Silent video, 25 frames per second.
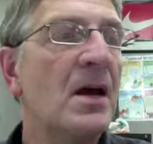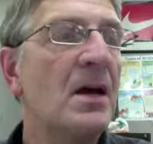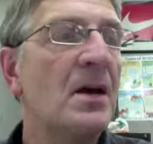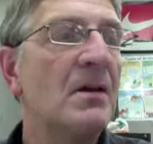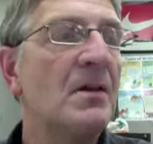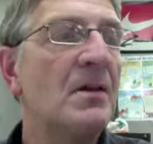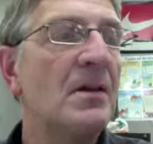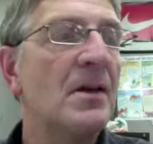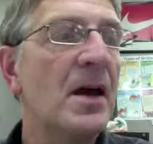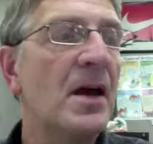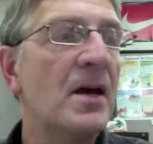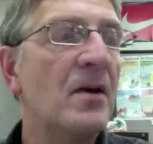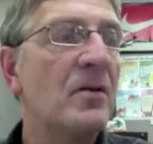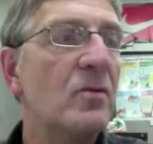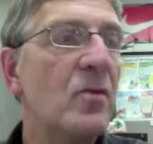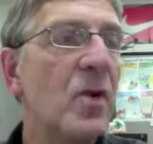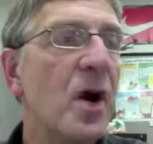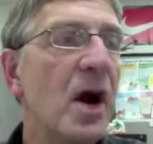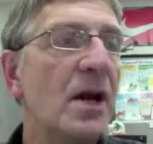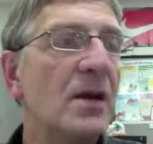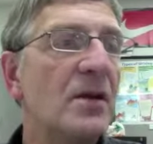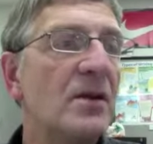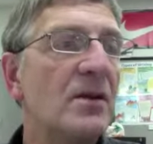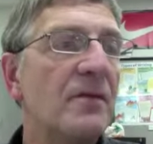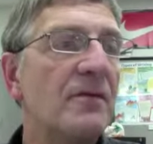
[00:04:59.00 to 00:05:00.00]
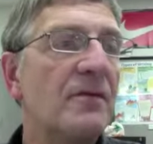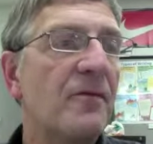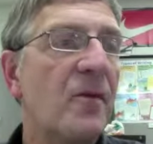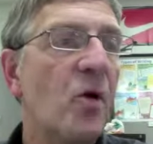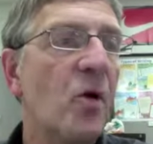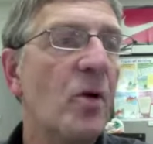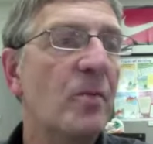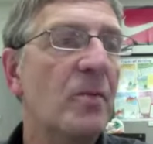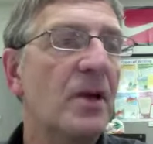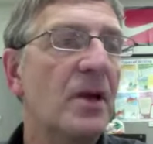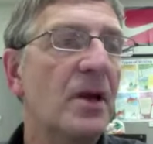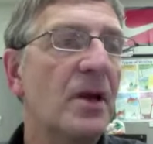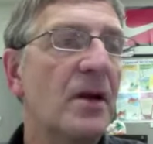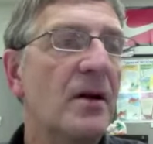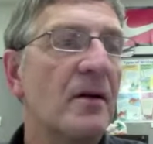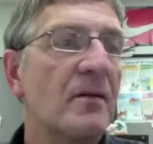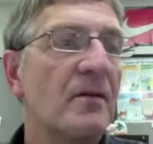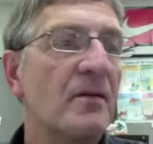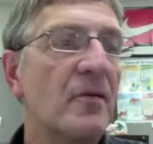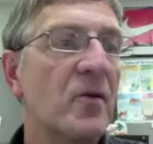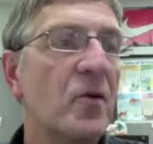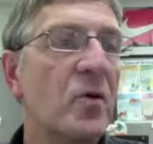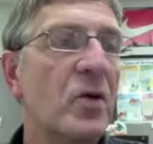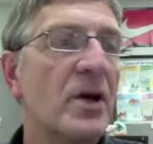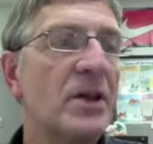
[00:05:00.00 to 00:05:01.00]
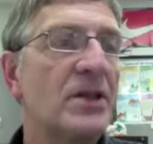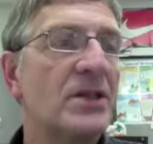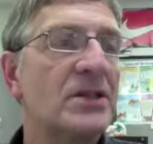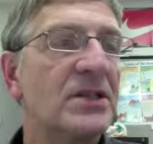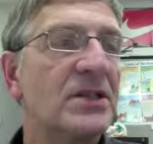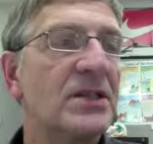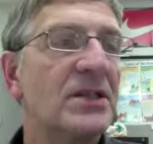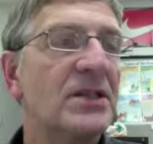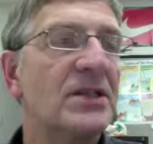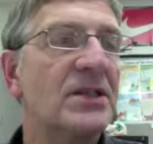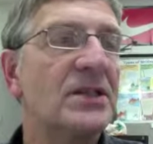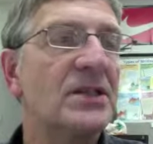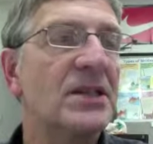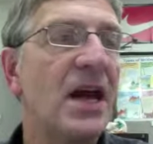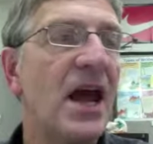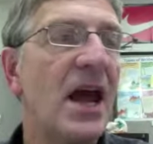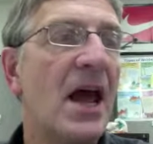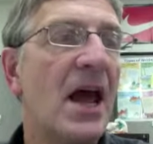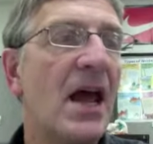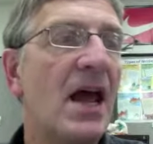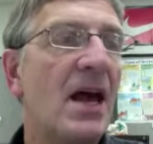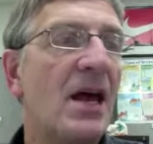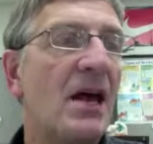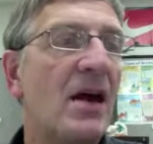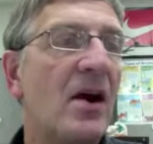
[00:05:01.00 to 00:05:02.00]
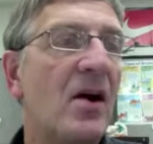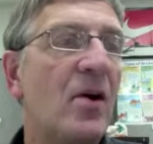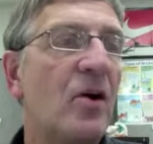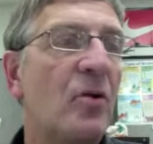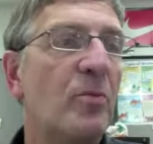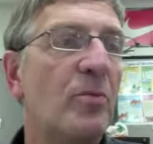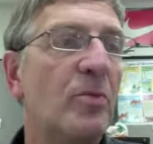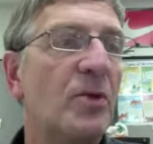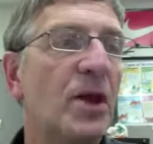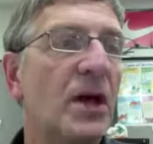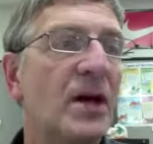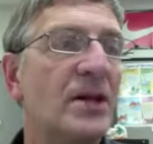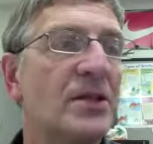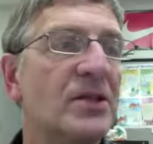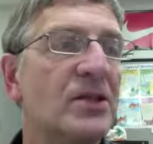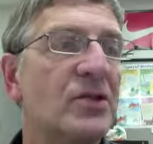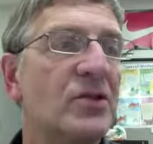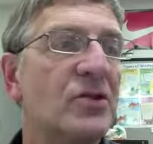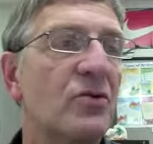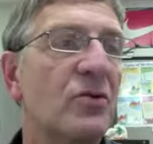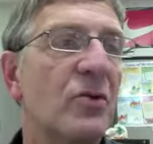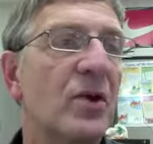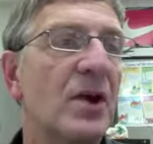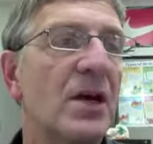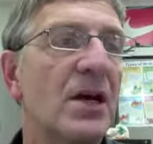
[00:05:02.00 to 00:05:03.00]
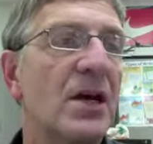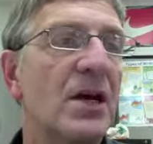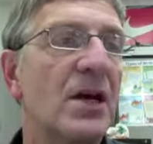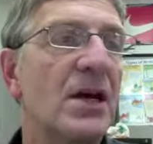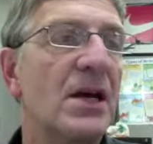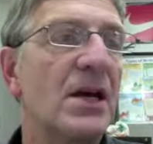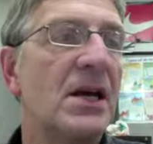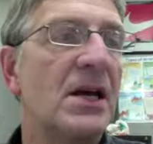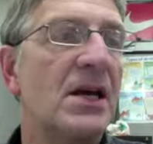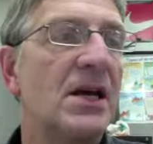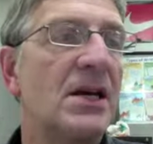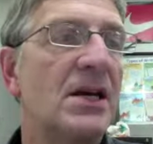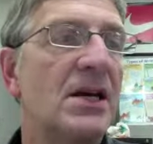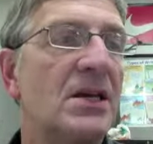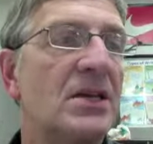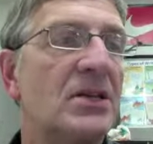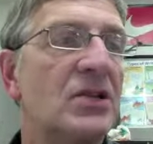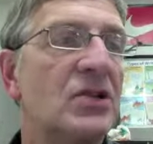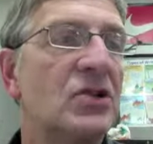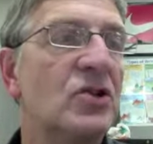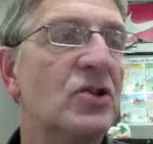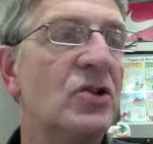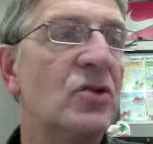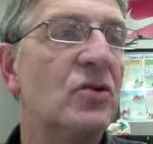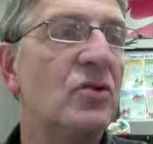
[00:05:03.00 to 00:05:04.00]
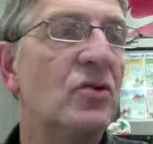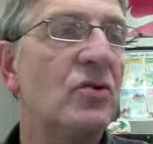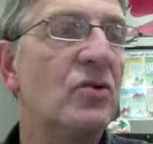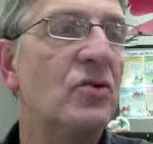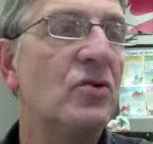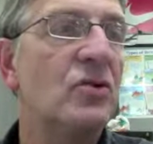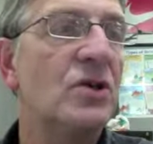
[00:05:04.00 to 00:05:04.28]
Then write the formula. For instance, Al plus 3 is 2